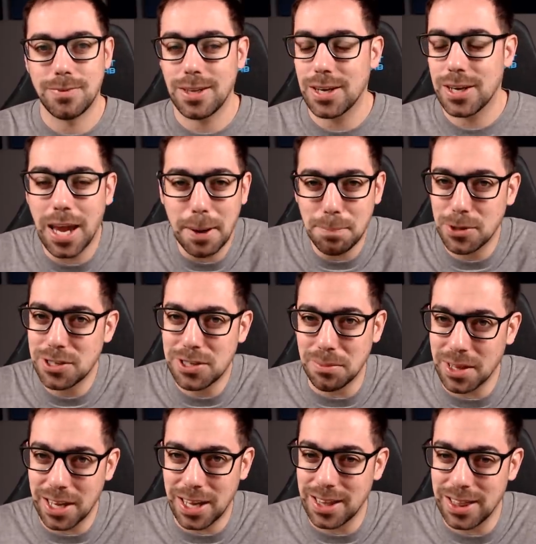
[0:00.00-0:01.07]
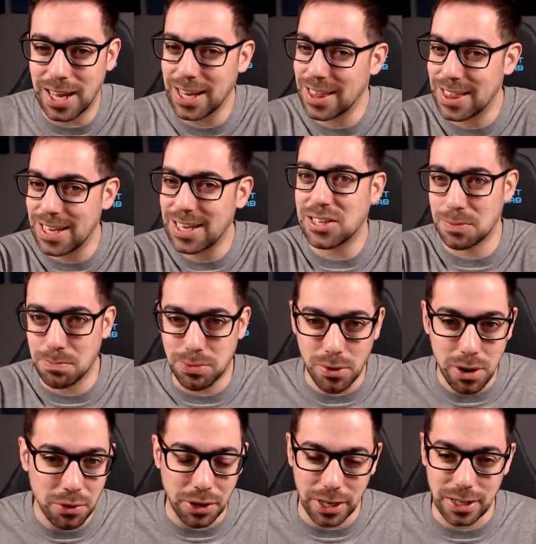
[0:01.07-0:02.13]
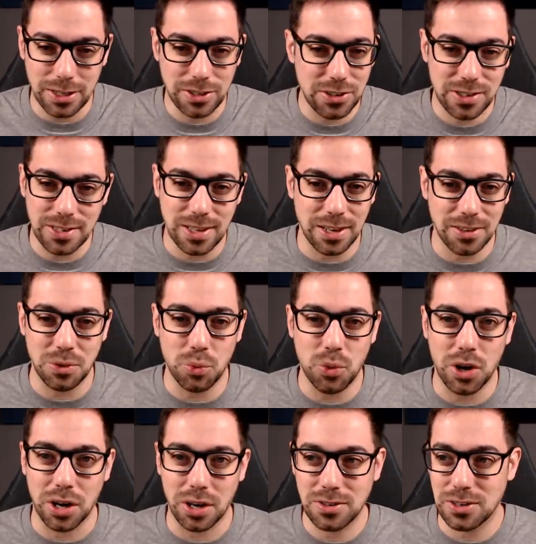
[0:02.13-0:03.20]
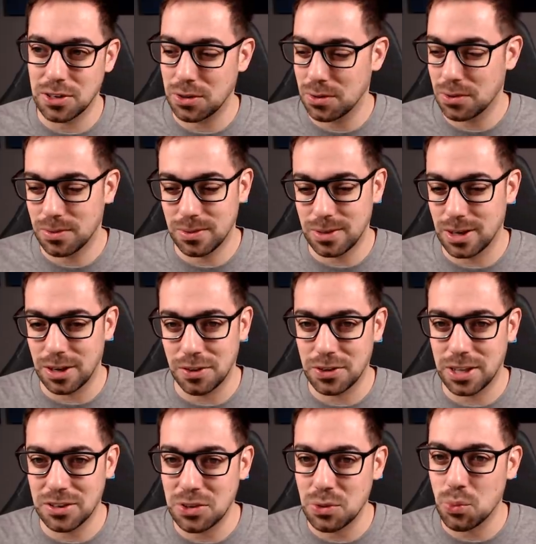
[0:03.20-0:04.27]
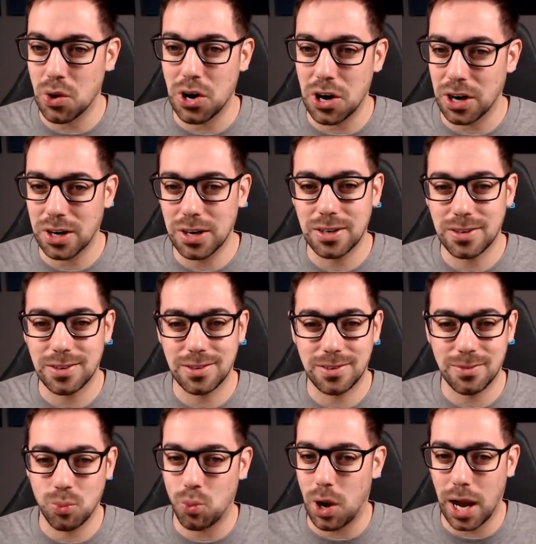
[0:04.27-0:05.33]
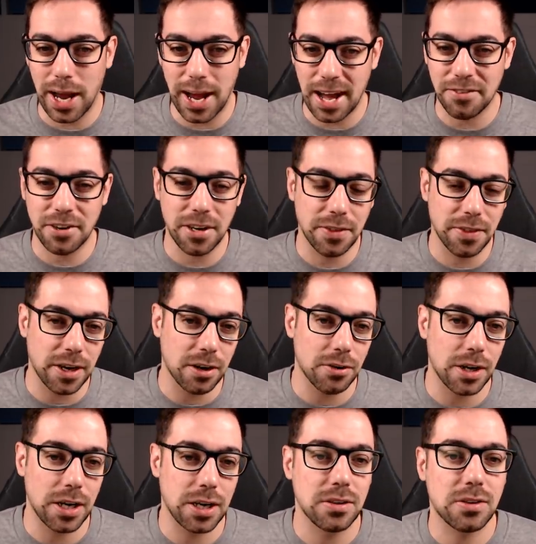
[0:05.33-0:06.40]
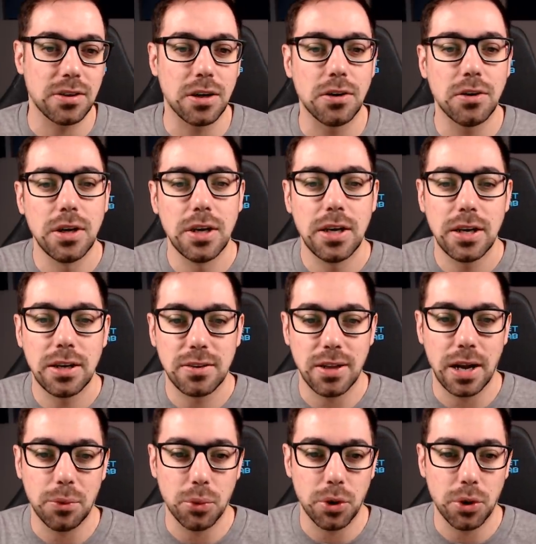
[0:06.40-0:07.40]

you can't put something in like this broken. It just doesn't work. So, you know, if it doesn't work, why have it in there, right? So it's not